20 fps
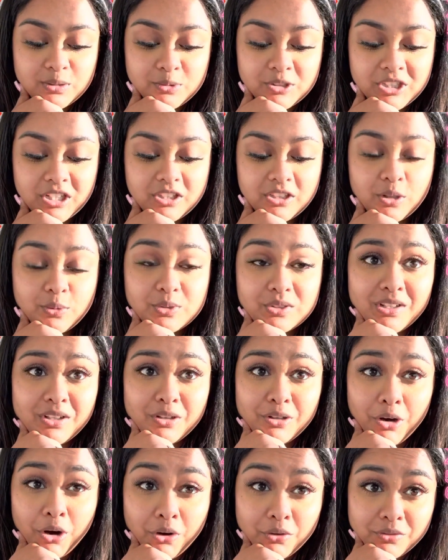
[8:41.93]
which I thought was
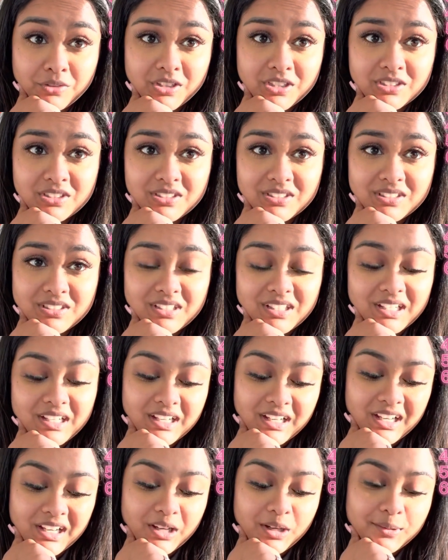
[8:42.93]
Culver's,
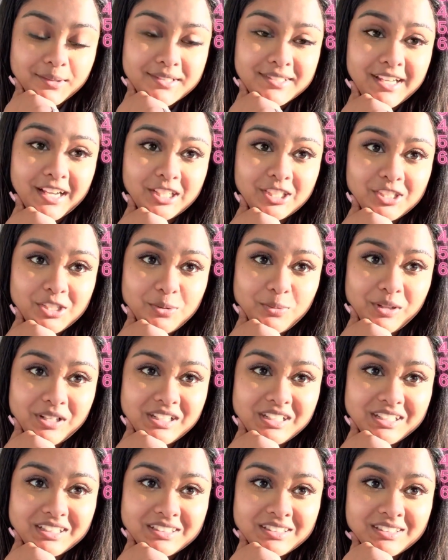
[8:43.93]
was actually
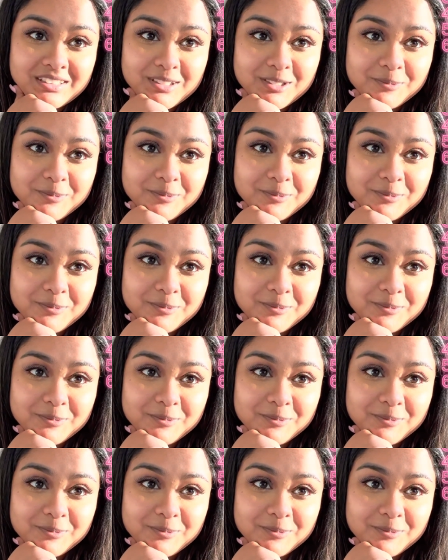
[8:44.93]
Wendys.